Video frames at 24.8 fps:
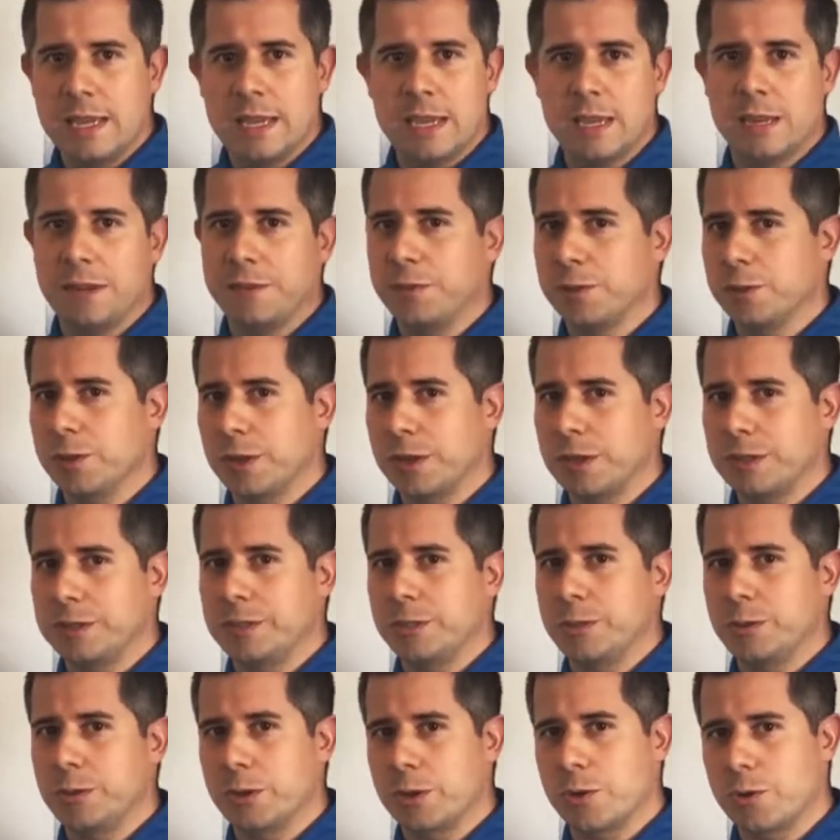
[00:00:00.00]
And if you're looking
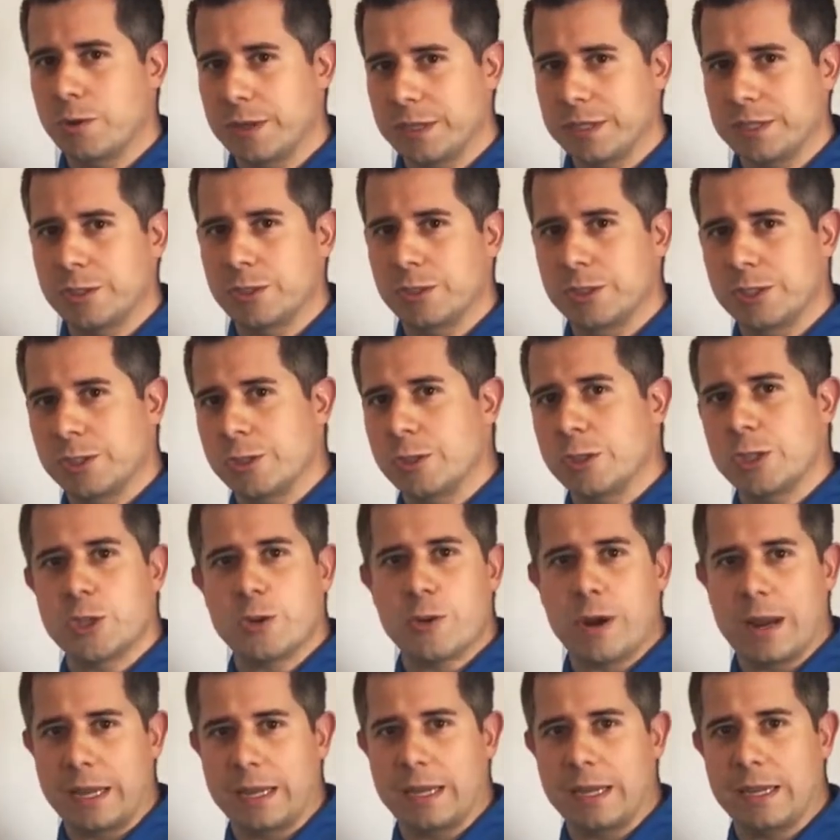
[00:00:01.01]
to increase your search
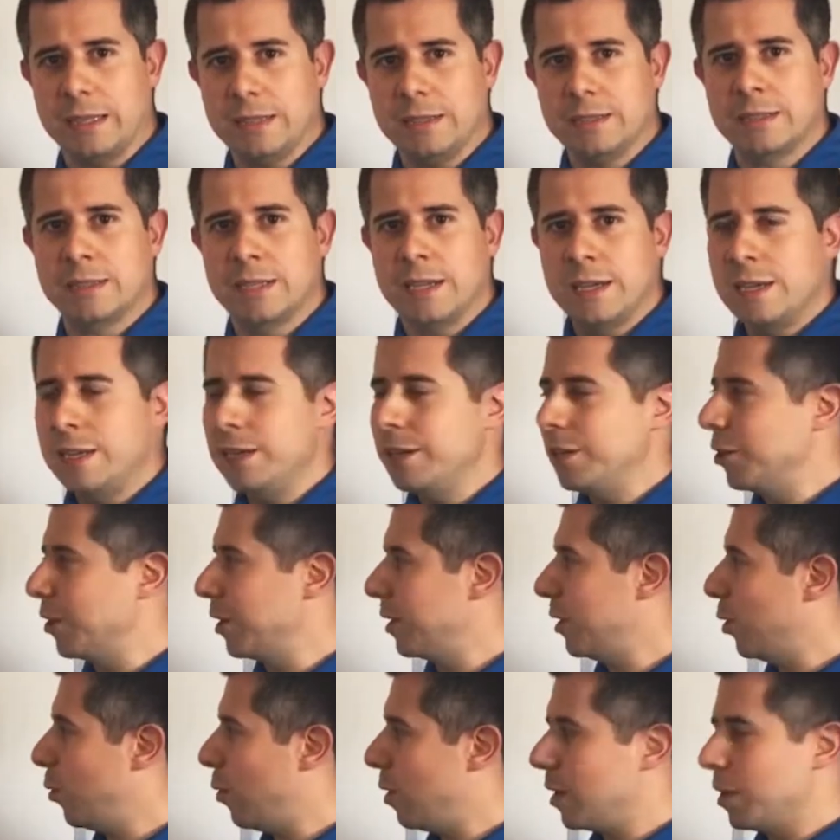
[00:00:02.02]
rankings, you're
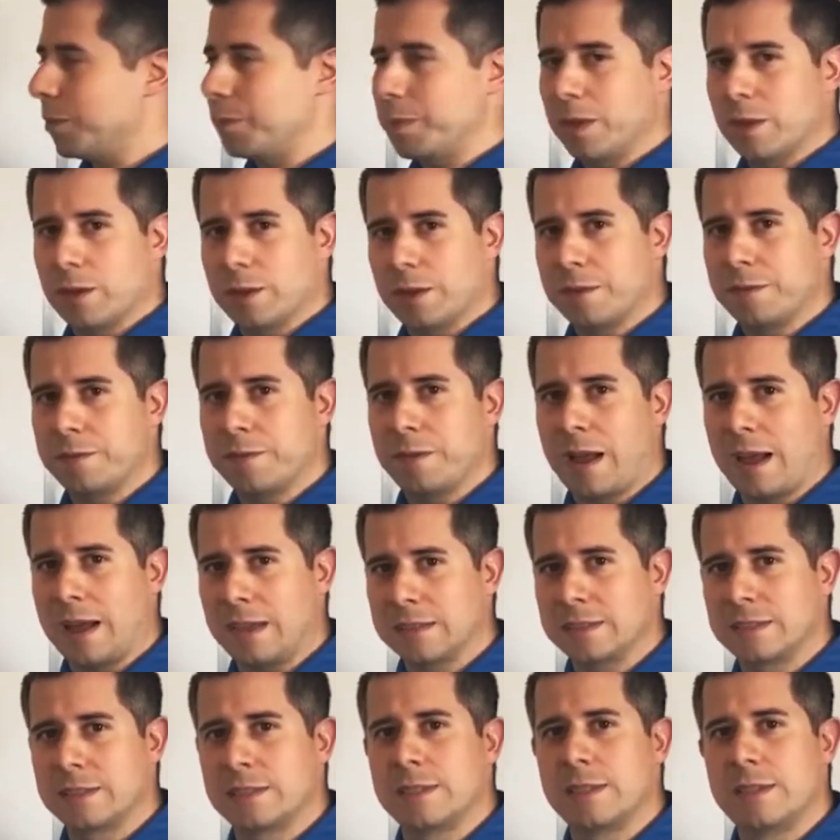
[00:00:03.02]
going to want to be on a
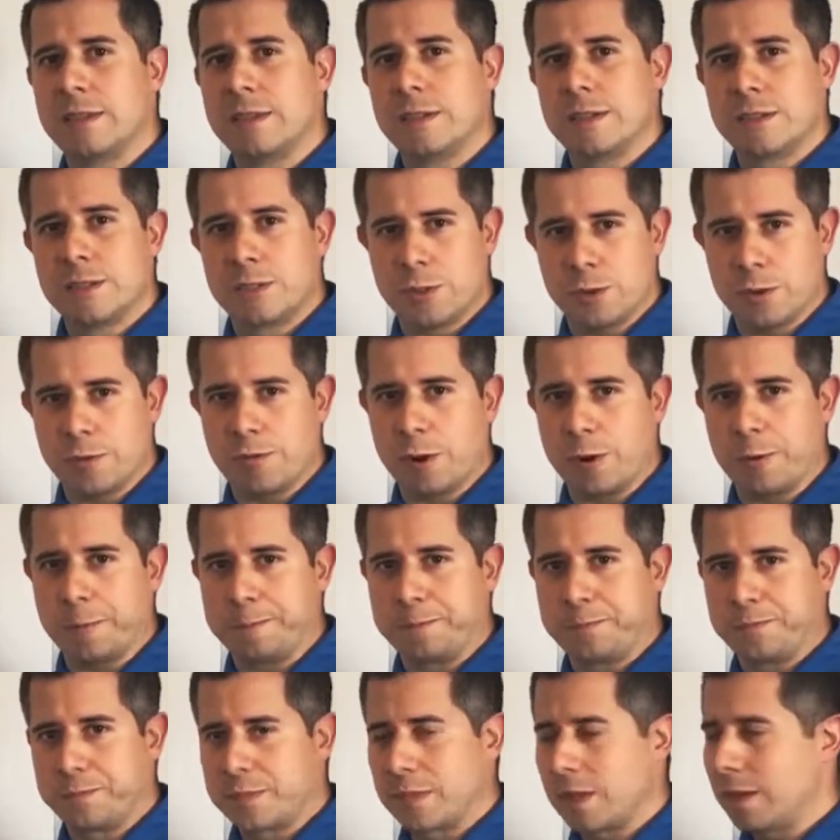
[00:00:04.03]
fast
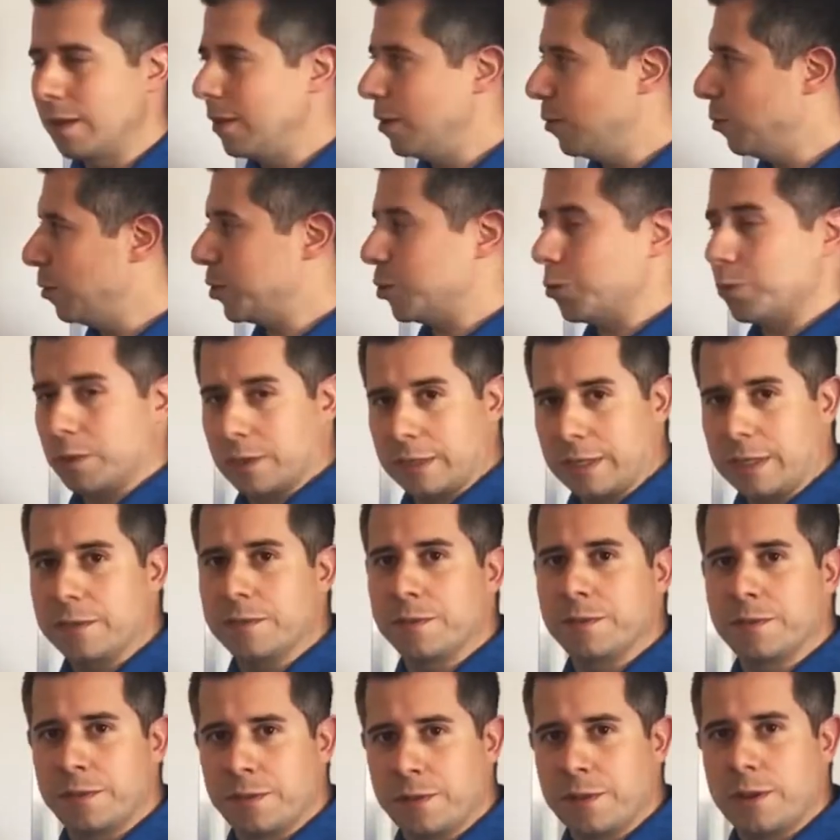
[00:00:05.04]
server, which will
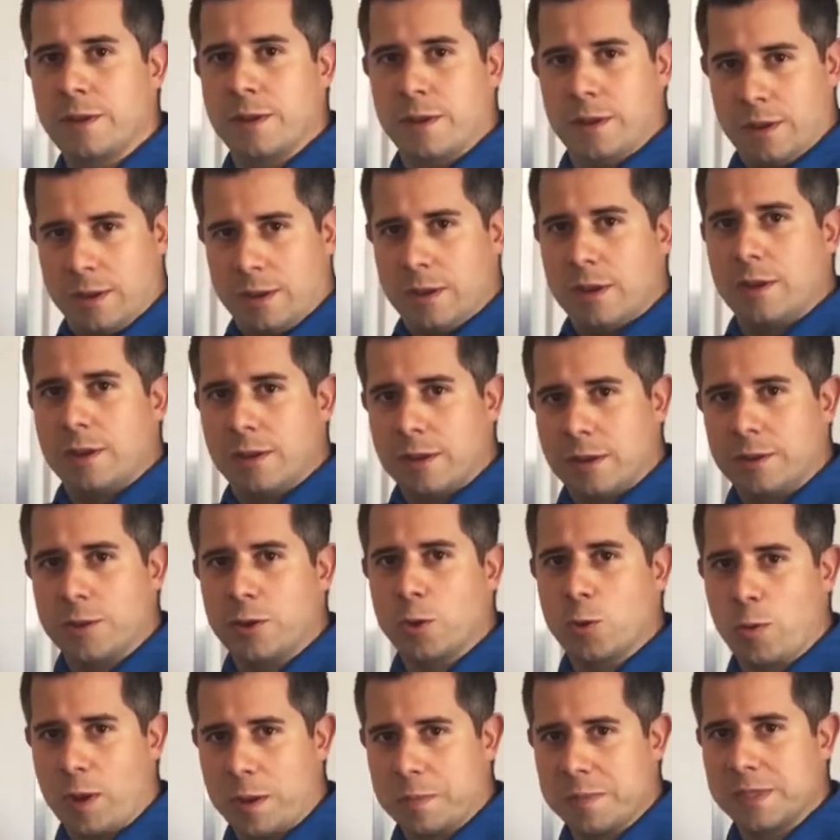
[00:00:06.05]
give
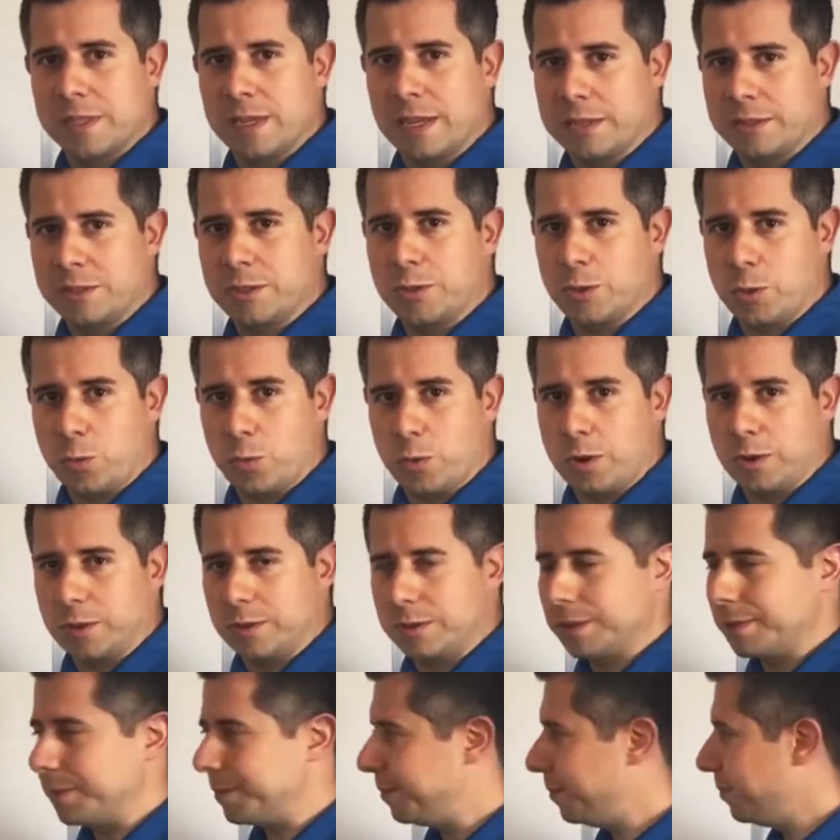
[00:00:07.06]
your website to the
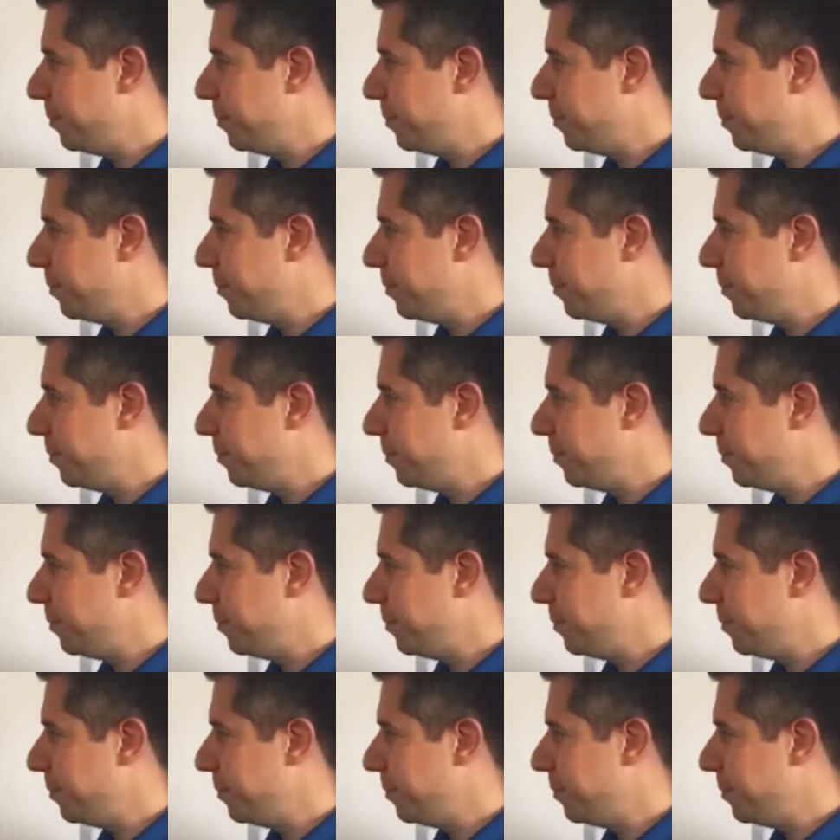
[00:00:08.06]
world.